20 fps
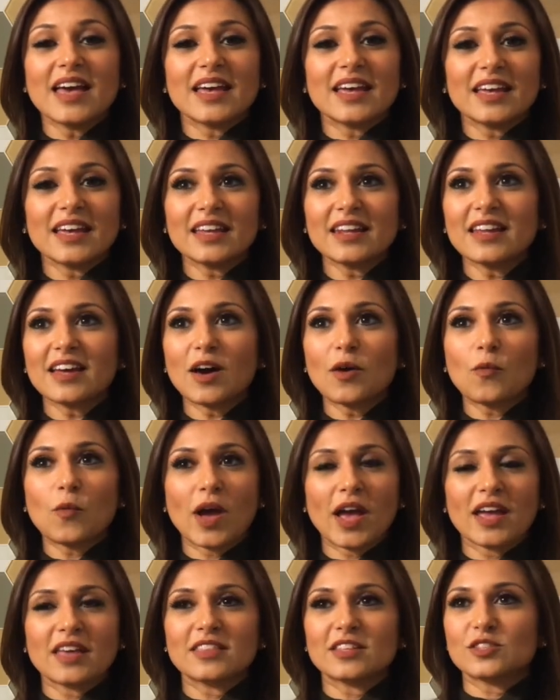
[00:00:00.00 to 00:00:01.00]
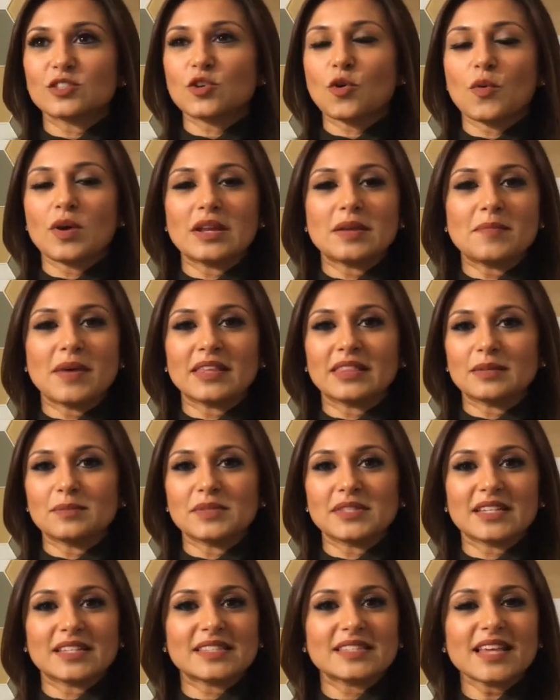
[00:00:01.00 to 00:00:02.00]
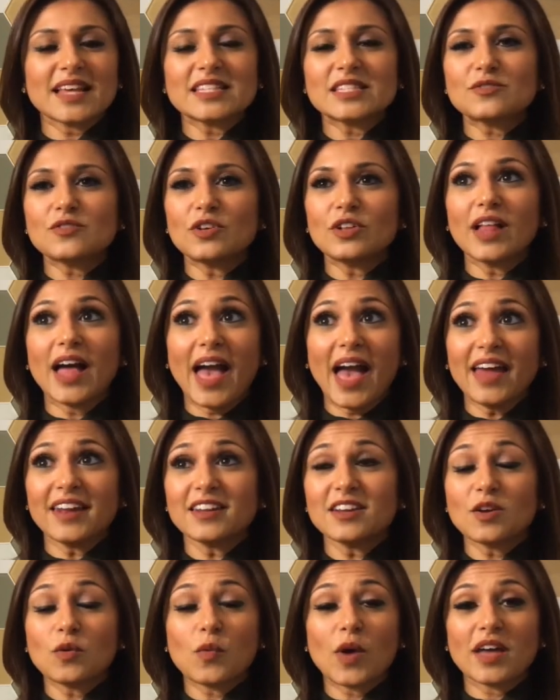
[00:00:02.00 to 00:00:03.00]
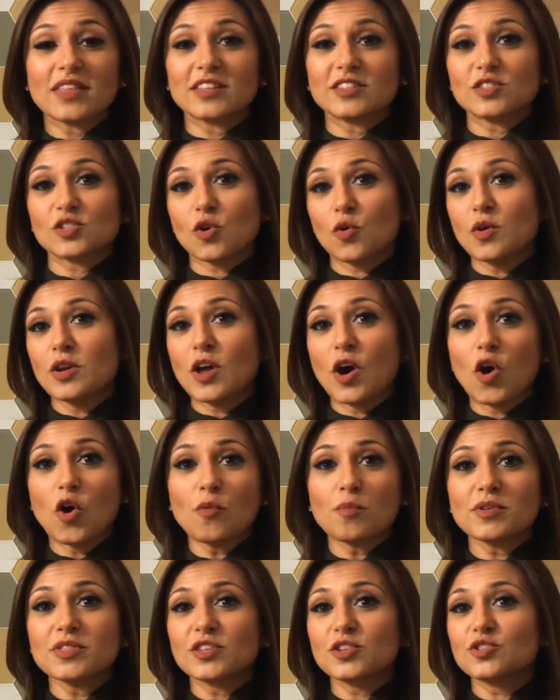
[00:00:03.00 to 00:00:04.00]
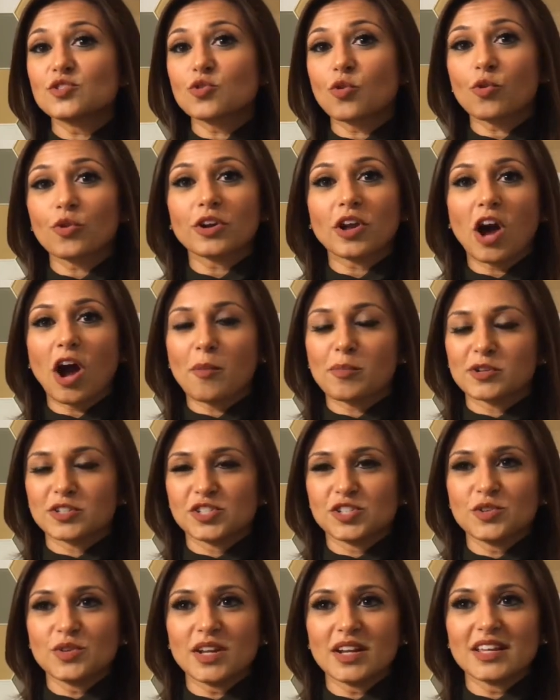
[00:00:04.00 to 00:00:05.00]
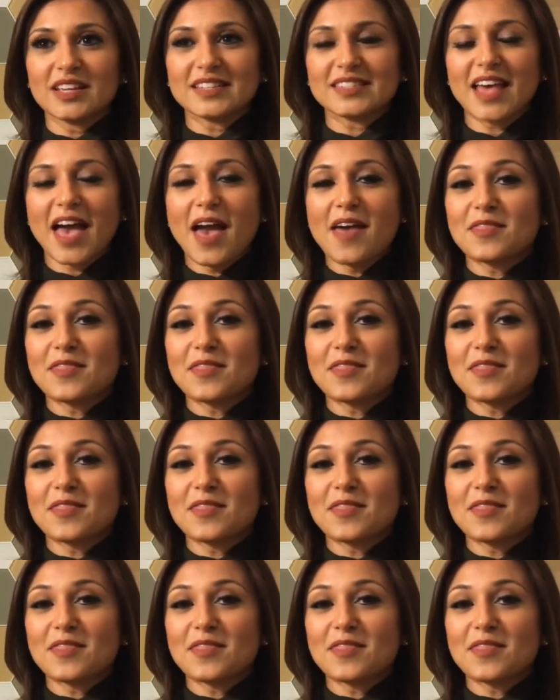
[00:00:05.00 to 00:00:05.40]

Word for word: in a way that's going to make them successful and in a way that's going to open the door to opportunities